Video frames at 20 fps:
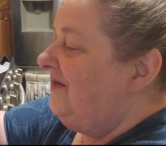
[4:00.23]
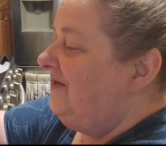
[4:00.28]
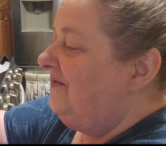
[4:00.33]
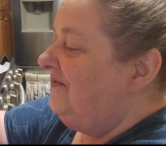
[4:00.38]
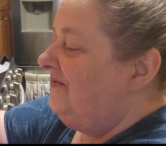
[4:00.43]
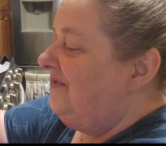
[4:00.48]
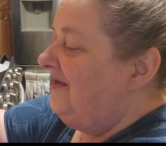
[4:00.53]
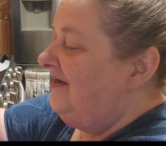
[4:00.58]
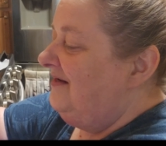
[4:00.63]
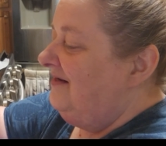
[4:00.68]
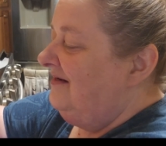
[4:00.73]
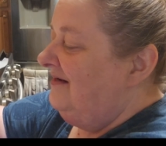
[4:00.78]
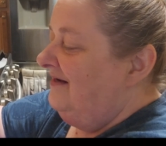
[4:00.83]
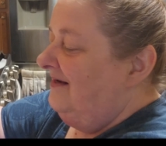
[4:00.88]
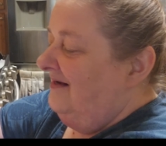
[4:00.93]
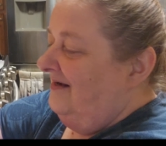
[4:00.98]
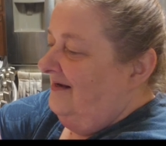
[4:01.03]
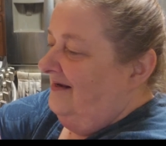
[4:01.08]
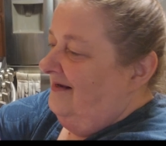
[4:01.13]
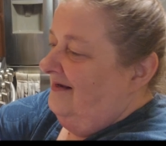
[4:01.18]
you know, that
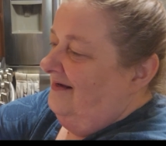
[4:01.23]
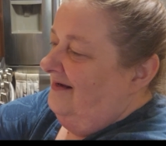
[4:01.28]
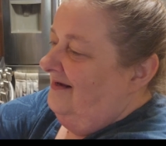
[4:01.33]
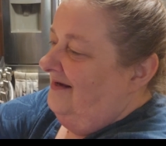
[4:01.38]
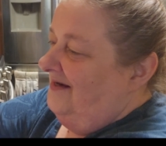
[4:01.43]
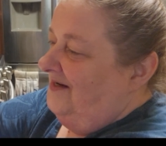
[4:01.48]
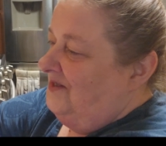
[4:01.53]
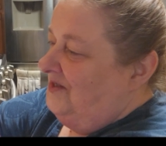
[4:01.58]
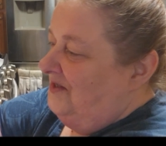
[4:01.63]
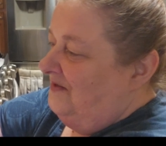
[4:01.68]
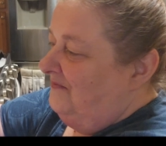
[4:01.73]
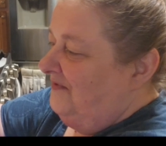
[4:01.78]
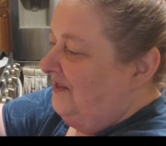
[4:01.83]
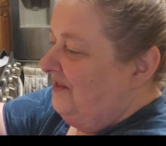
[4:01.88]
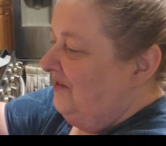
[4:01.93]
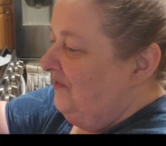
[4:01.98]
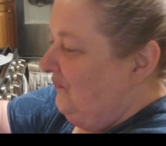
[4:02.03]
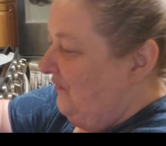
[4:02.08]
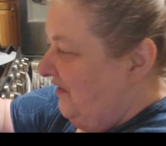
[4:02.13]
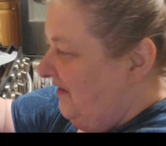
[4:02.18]
I should be
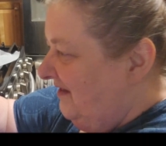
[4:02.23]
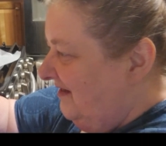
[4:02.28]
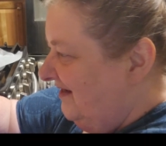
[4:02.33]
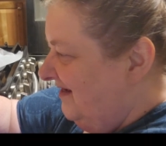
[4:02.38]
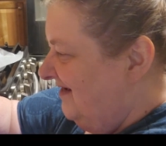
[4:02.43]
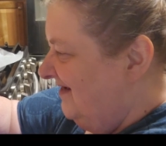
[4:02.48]
doing